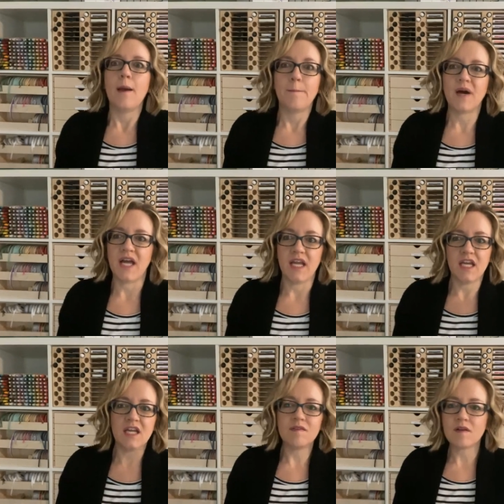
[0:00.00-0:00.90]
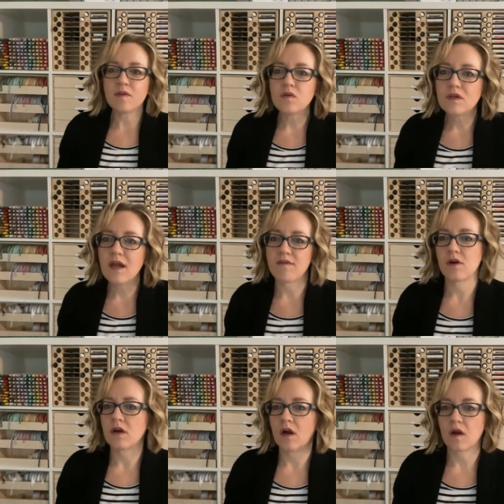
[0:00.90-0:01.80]
But even if you
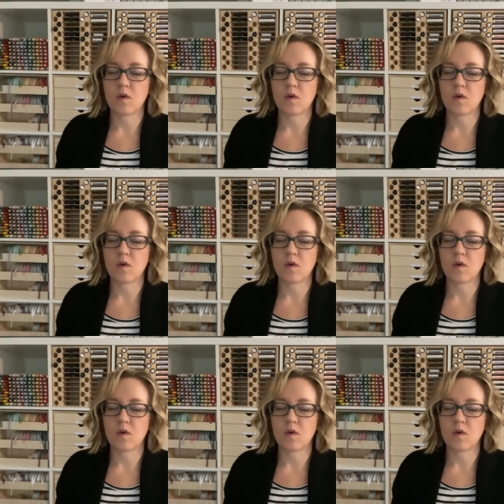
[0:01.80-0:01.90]
never are